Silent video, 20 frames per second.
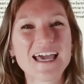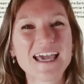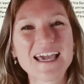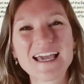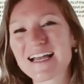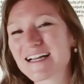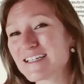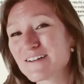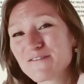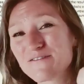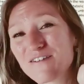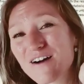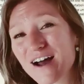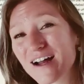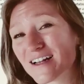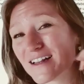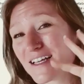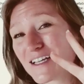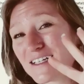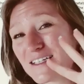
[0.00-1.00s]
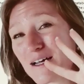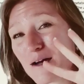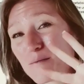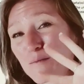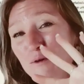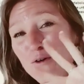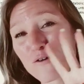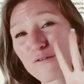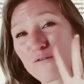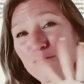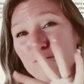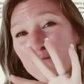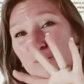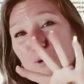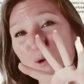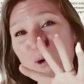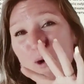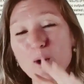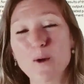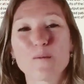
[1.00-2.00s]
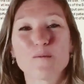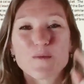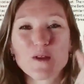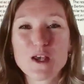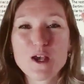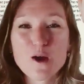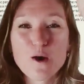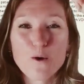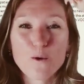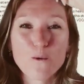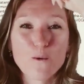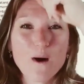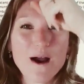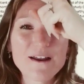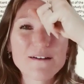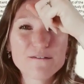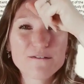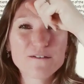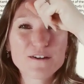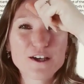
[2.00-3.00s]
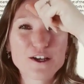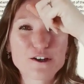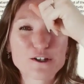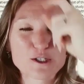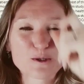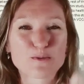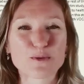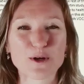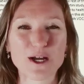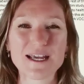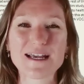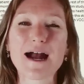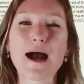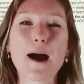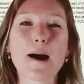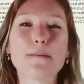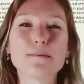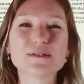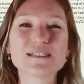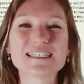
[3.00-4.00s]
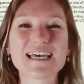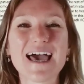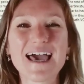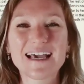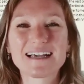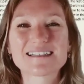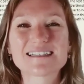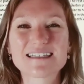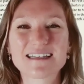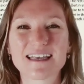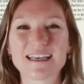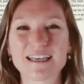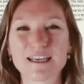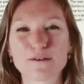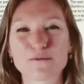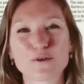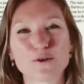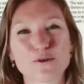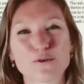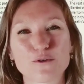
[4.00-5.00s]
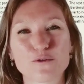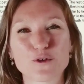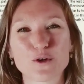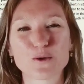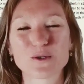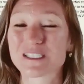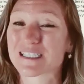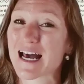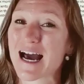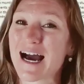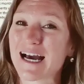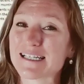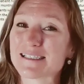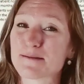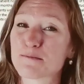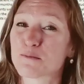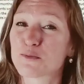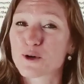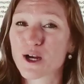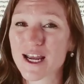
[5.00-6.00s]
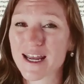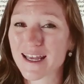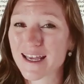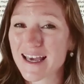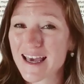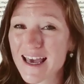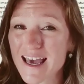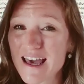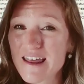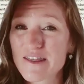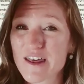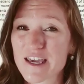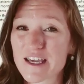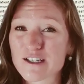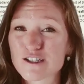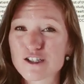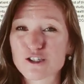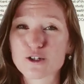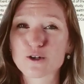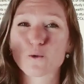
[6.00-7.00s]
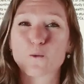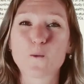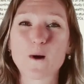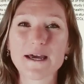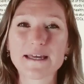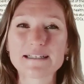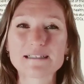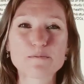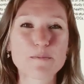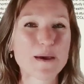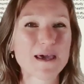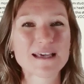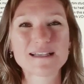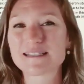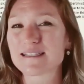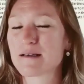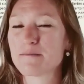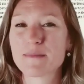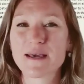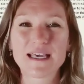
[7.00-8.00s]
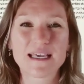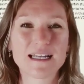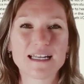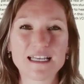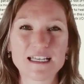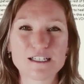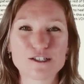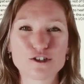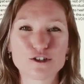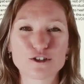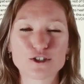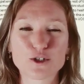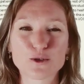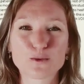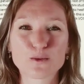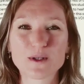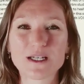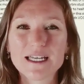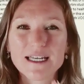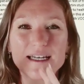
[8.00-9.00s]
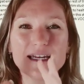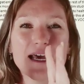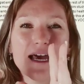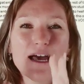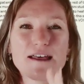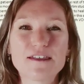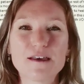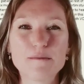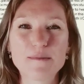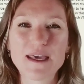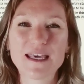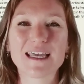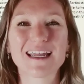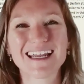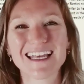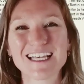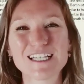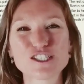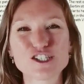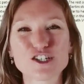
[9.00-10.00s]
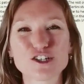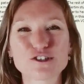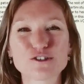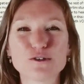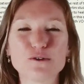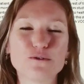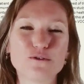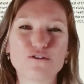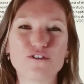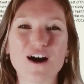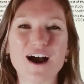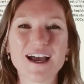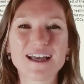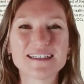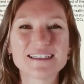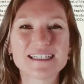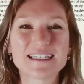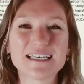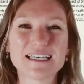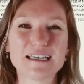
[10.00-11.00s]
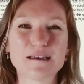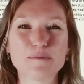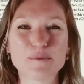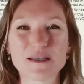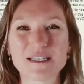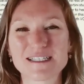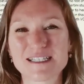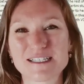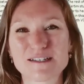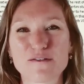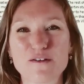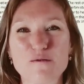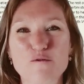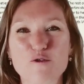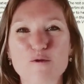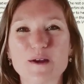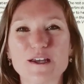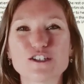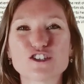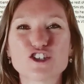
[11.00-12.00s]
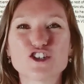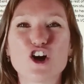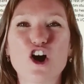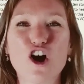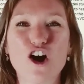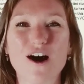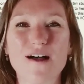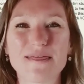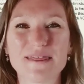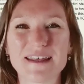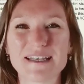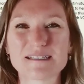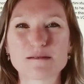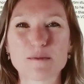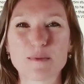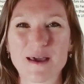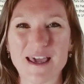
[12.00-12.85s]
And finally, number 4, when figures break up text, they give your reviewers' eyes a break, they insert white space, they make it easier to read, they make it easier to find key pieces of information on this